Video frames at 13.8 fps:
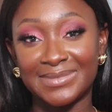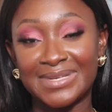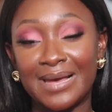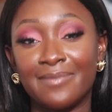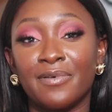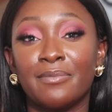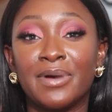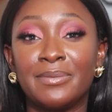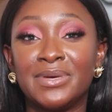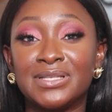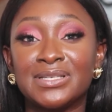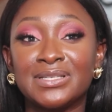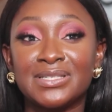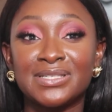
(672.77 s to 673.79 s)
time for
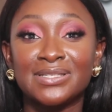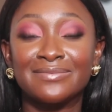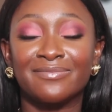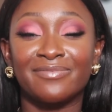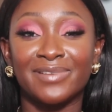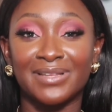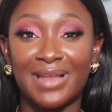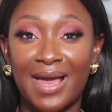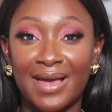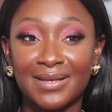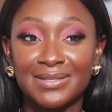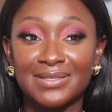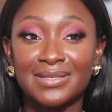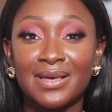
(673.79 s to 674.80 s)
mommy to just
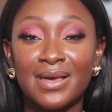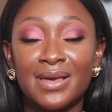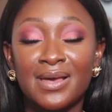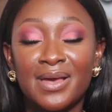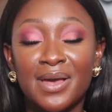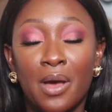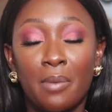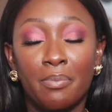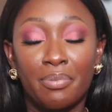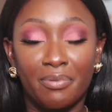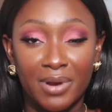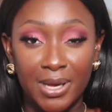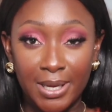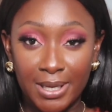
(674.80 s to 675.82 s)
relax,
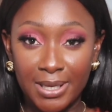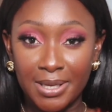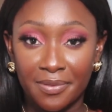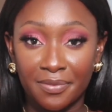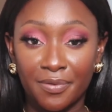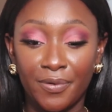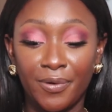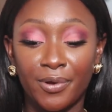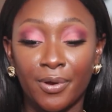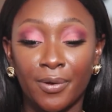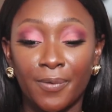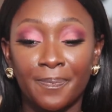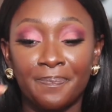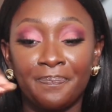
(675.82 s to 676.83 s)
breathe, you
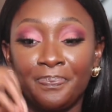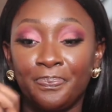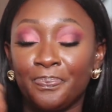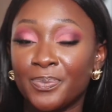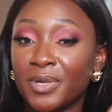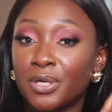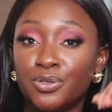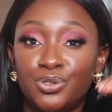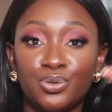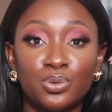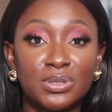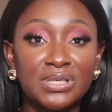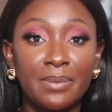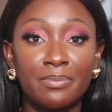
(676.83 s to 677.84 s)
know,
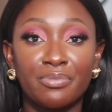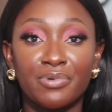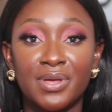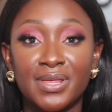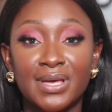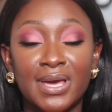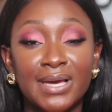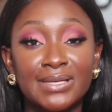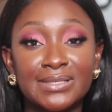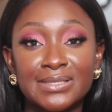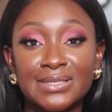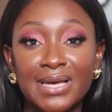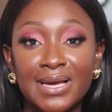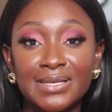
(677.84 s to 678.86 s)
do some breathing
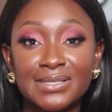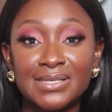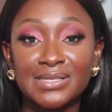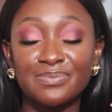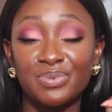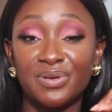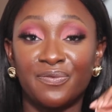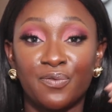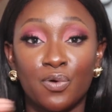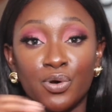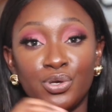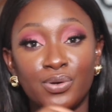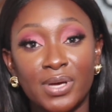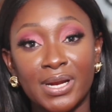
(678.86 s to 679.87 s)
exercises
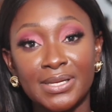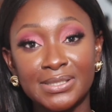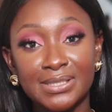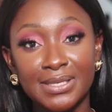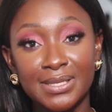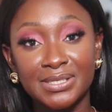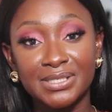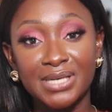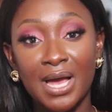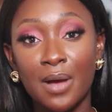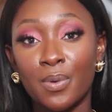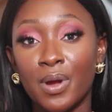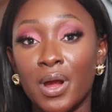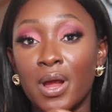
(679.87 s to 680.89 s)
before you get into the
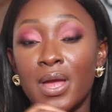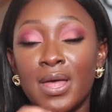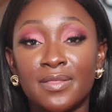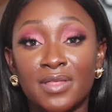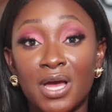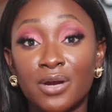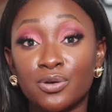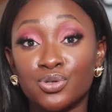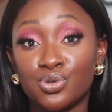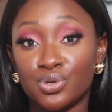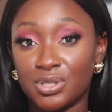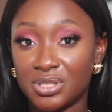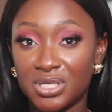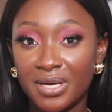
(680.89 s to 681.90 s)
shower. That
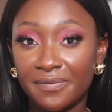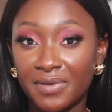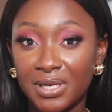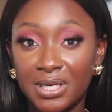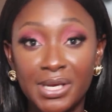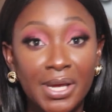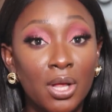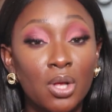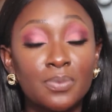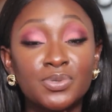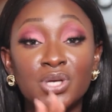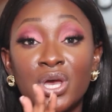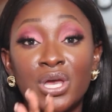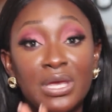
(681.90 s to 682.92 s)
also definitely
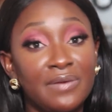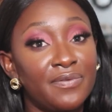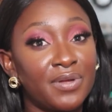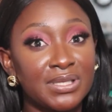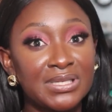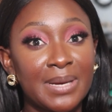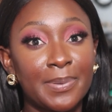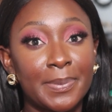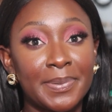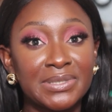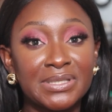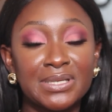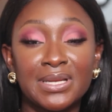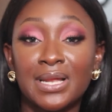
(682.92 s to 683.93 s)
helps. If you're the type of
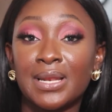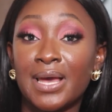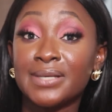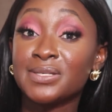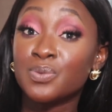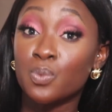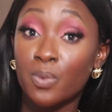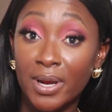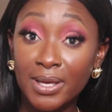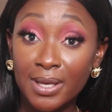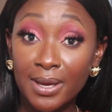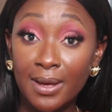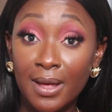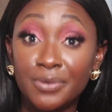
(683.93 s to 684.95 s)
person that likes
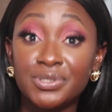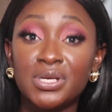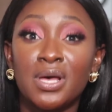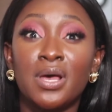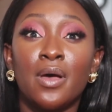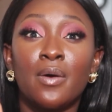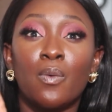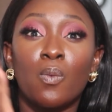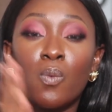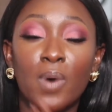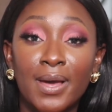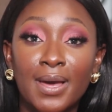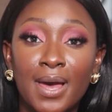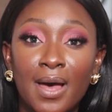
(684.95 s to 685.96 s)
working out,
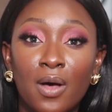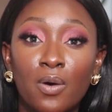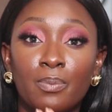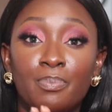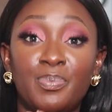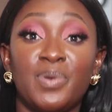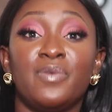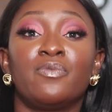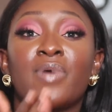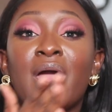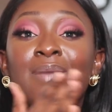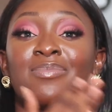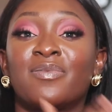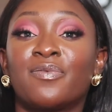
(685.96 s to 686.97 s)
work out be
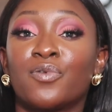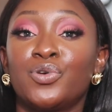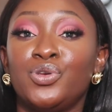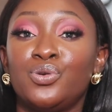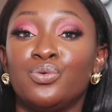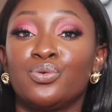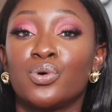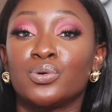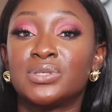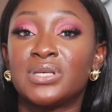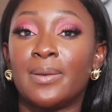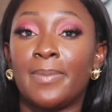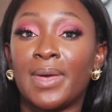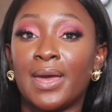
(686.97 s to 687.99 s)
right before you go
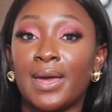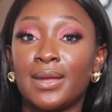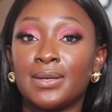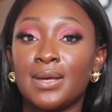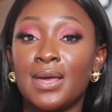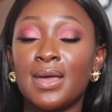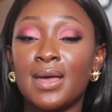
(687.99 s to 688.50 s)
to bed.